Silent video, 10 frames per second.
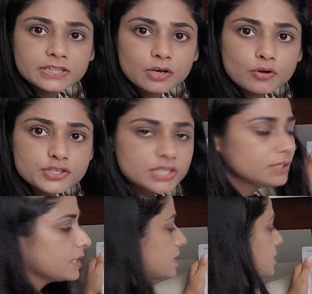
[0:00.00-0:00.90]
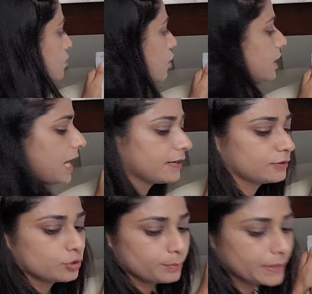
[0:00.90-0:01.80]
in the question. This is called ungrouped